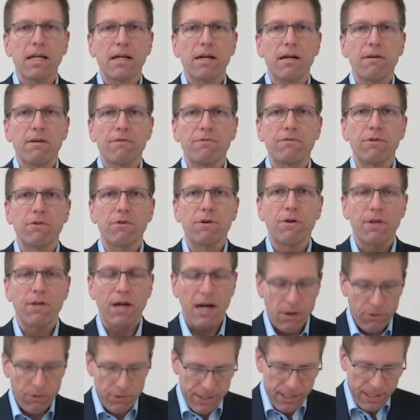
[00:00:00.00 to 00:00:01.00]
For the
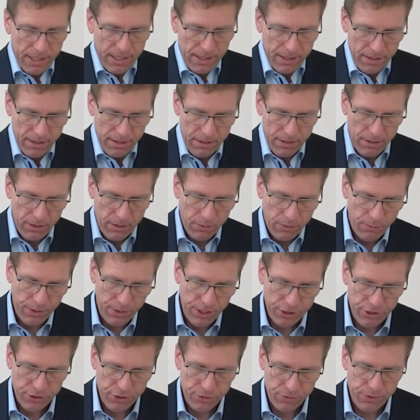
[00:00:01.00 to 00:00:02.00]
housing, we
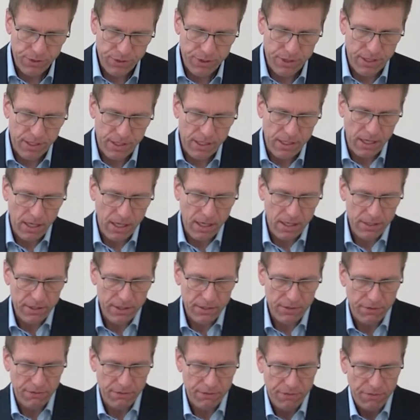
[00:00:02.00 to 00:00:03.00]
choose a glass
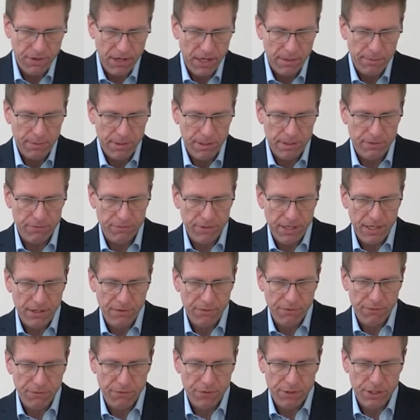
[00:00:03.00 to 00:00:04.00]
fiber
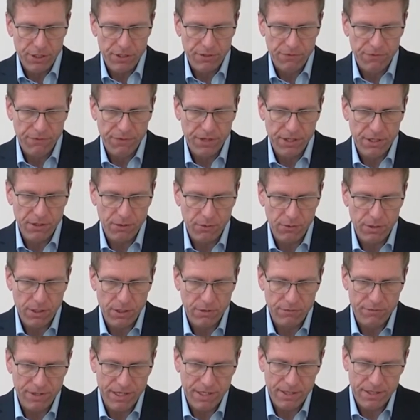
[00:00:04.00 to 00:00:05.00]
reinforced phenol
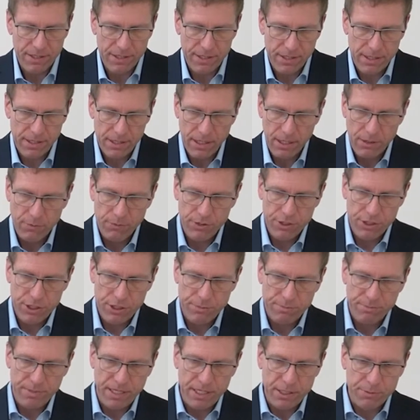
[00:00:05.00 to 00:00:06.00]
resin, which is
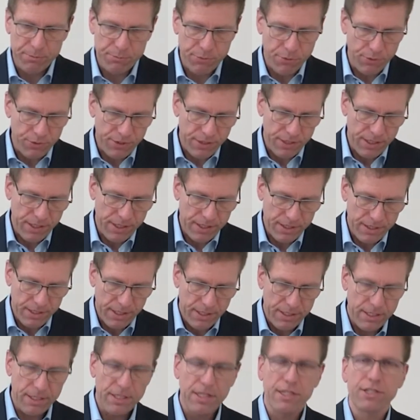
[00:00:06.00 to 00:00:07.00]
best processed in
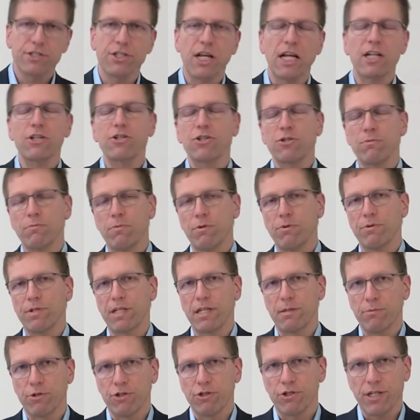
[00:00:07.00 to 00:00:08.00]
an injection
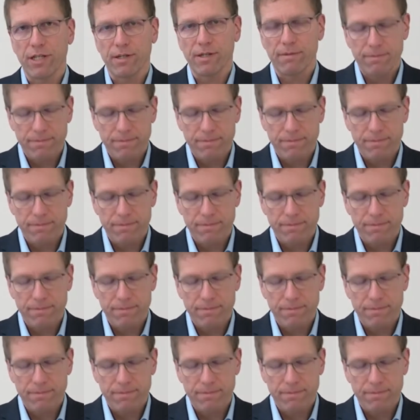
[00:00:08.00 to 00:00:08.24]
molding machine.